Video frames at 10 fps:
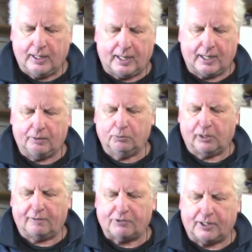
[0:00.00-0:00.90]
And what
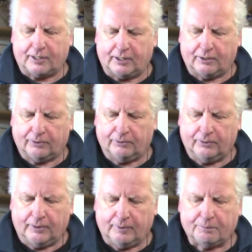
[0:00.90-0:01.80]
I've done here
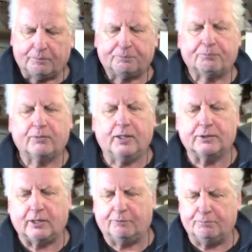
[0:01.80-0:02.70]

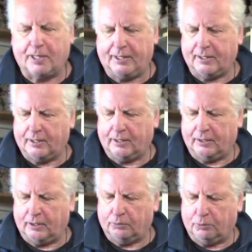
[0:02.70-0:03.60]
is I've made a
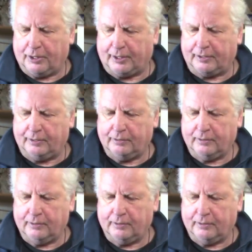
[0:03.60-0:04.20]
rig